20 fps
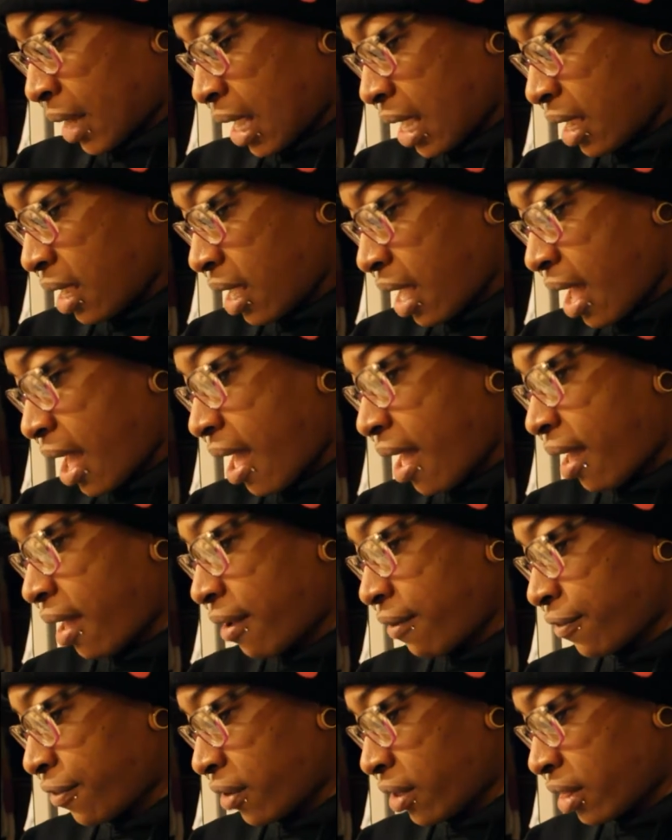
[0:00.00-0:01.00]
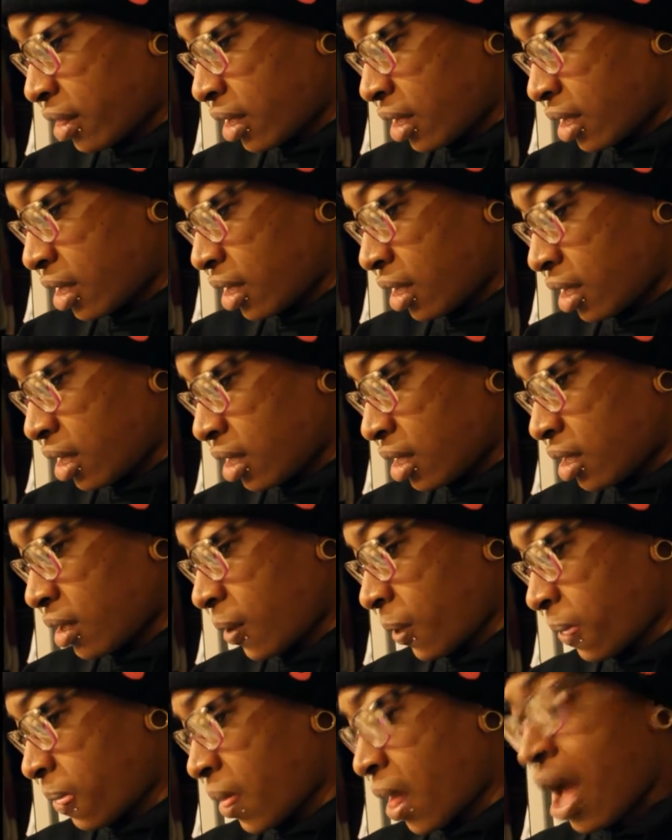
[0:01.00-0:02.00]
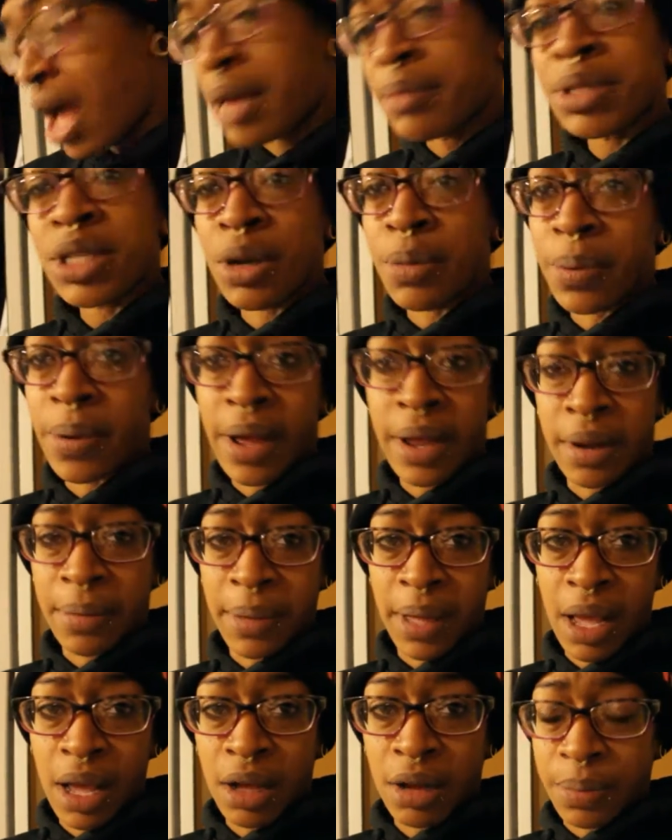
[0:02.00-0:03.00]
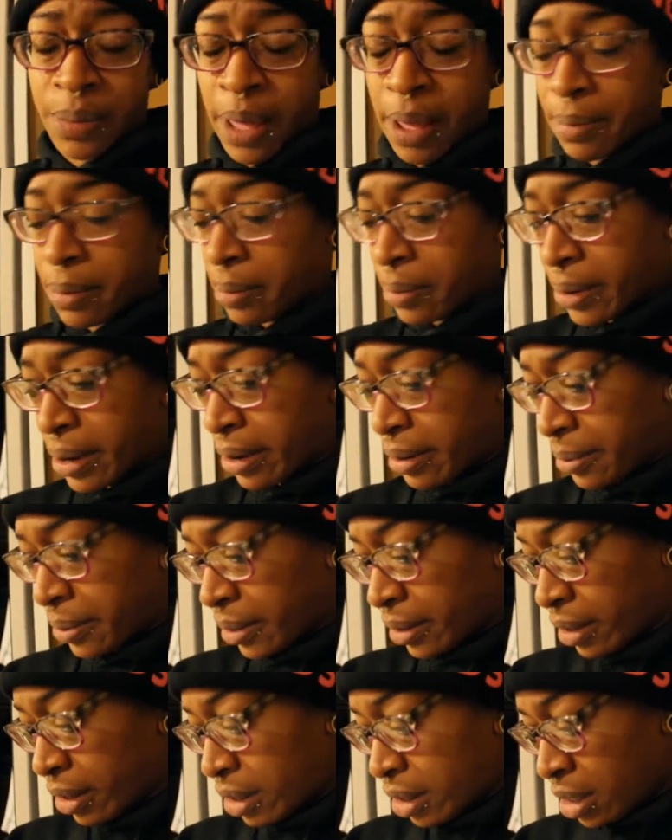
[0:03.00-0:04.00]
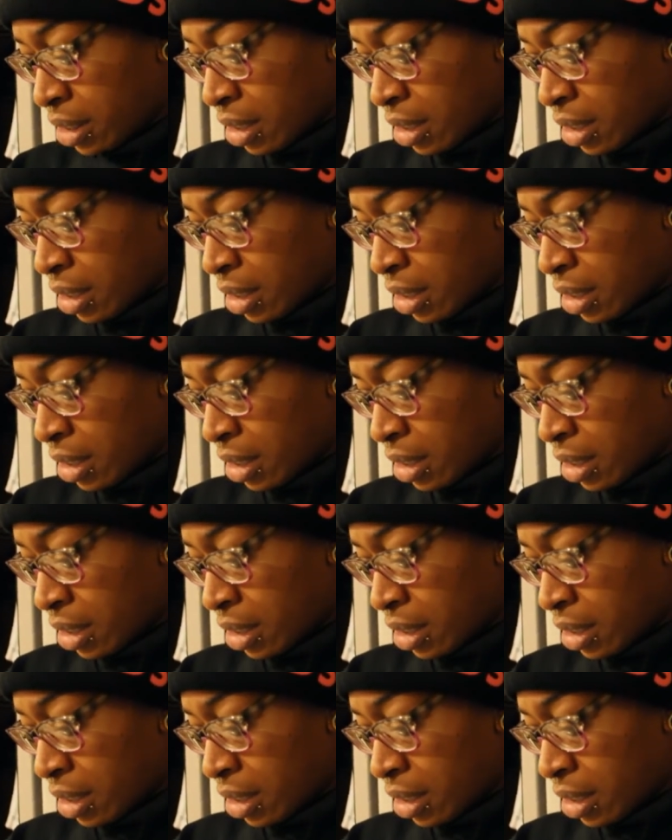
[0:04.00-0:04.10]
I got everything. Y'all, I'm so proud of me. I hope y'all be proud of me.